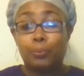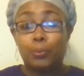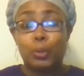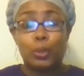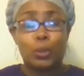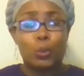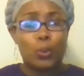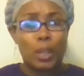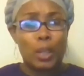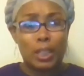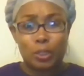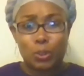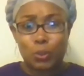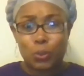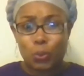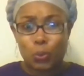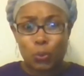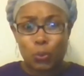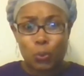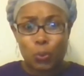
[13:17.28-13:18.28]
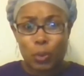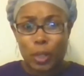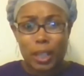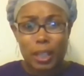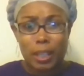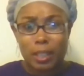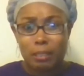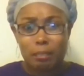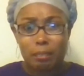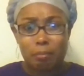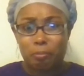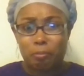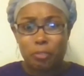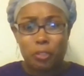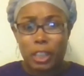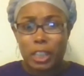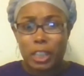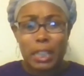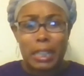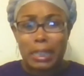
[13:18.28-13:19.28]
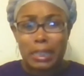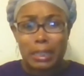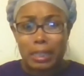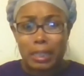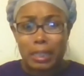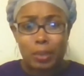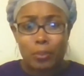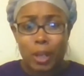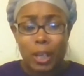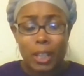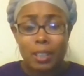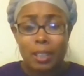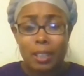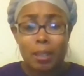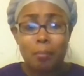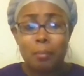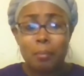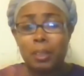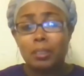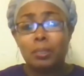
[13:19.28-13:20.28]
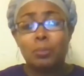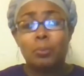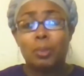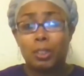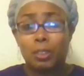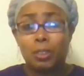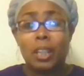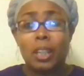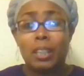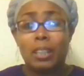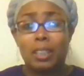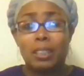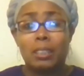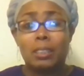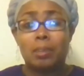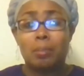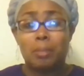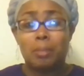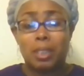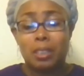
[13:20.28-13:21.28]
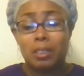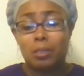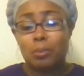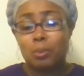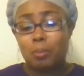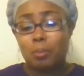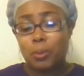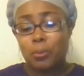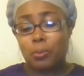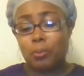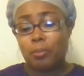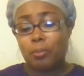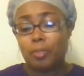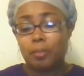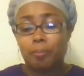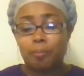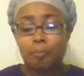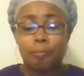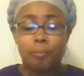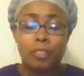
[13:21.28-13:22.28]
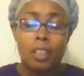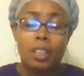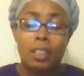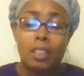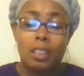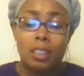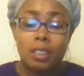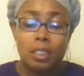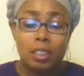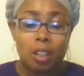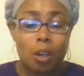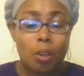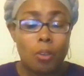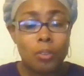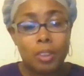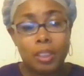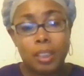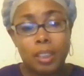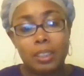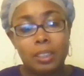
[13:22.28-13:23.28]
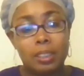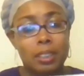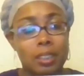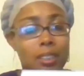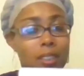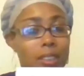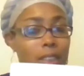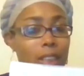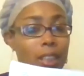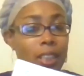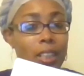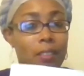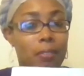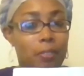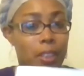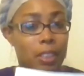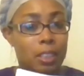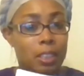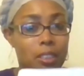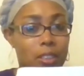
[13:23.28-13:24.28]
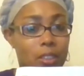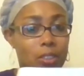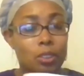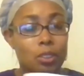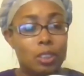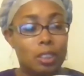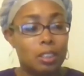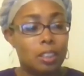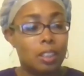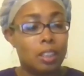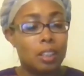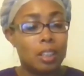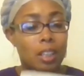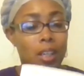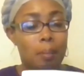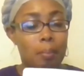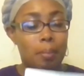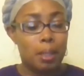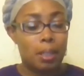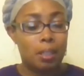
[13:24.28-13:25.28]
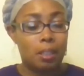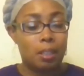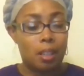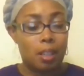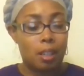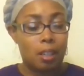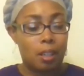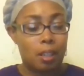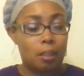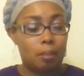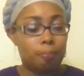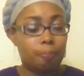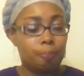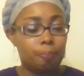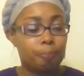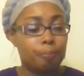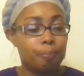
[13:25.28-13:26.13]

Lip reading: request credit for anything right now because we're trying to get some things removed. So this is Innovis. It's gonna come in a